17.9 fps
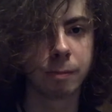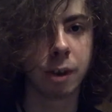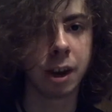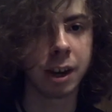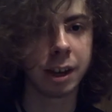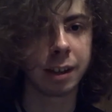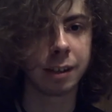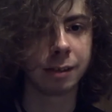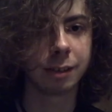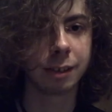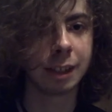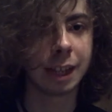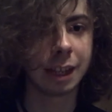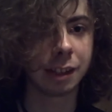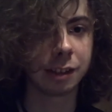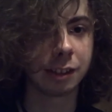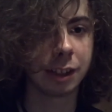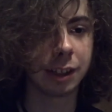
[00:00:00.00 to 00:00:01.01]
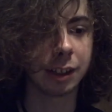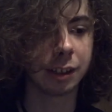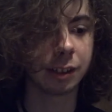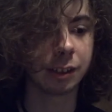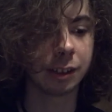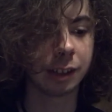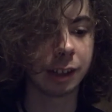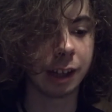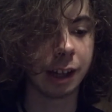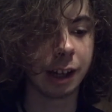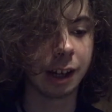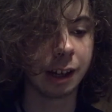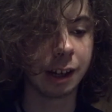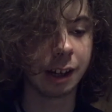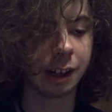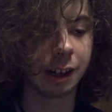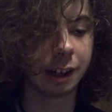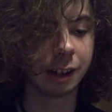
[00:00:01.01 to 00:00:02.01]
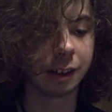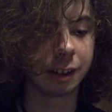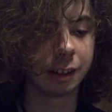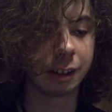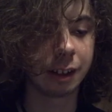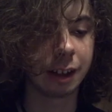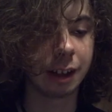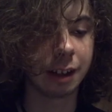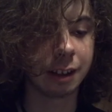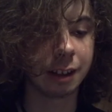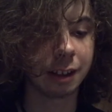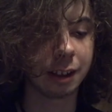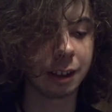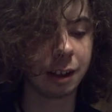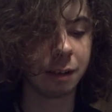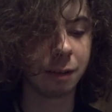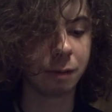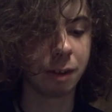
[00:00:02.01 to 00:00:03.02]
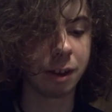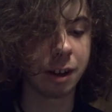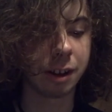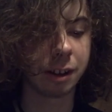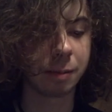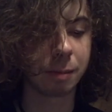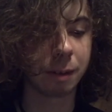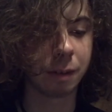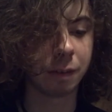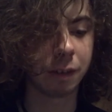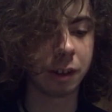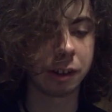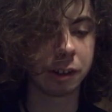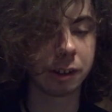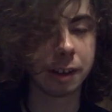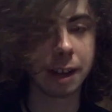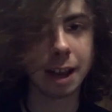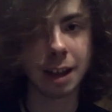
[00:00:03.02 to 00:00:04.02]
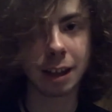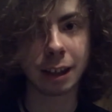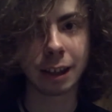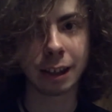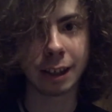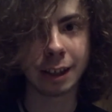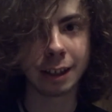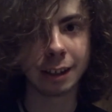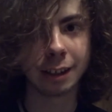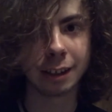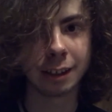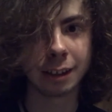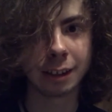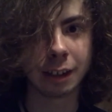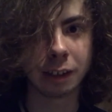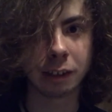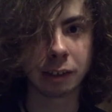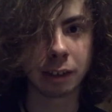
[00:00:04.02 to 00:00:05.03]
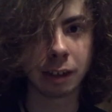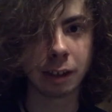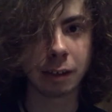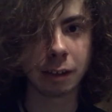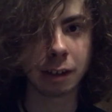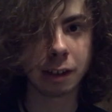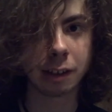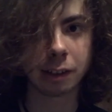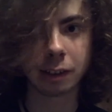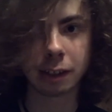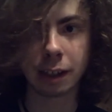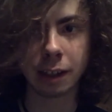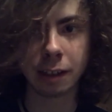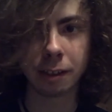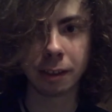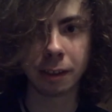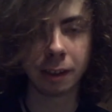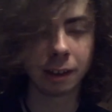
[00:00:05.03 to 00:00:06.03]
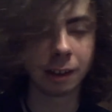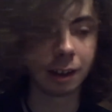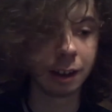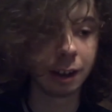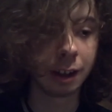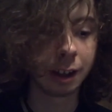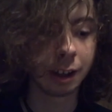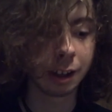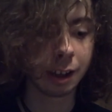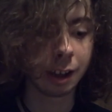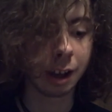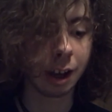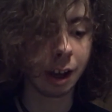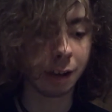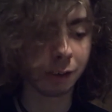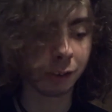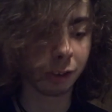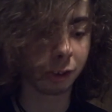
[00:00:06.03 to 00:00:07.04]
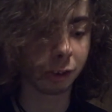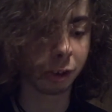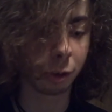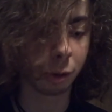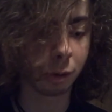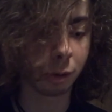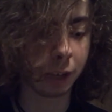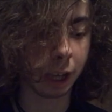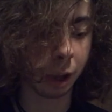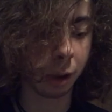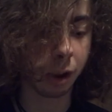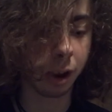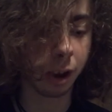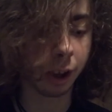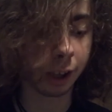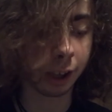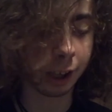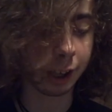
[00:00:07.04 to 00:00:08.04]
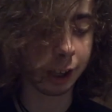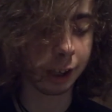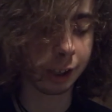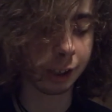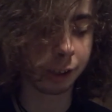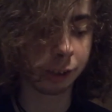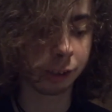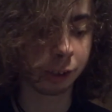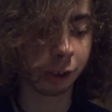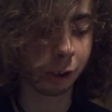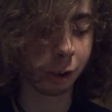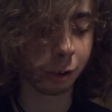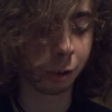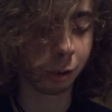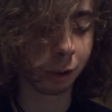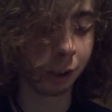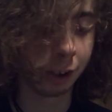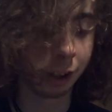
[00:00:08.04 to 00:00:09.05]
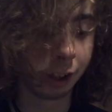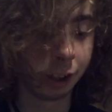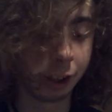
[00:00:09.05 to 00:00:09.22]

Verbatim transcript: Right, day six. Uh, I think I've run into my first snag in this series in that I forgot to do a video earlier, so